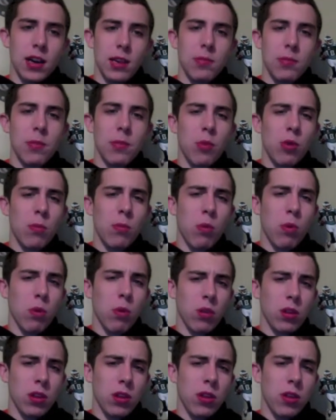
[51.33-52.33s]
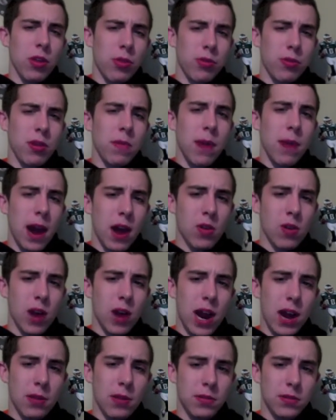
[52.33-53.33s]
but more importantly, the three
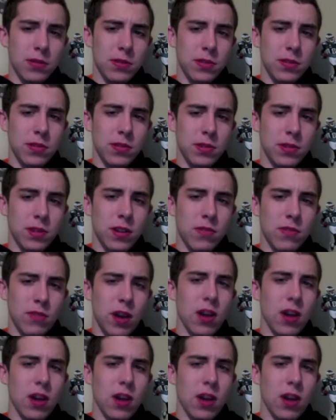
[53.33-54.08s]
powerhouses of